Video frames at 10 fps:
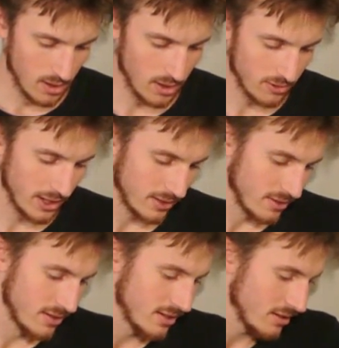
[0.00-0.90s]
Alright,
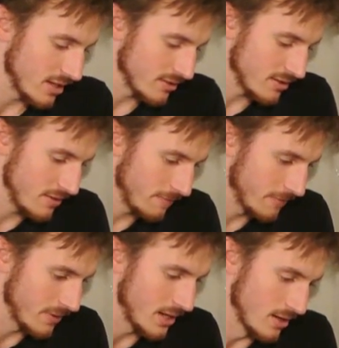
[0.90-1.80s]
that's it
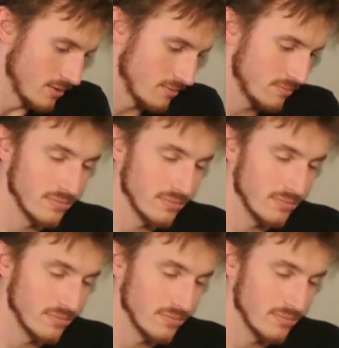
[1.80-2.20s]
for now.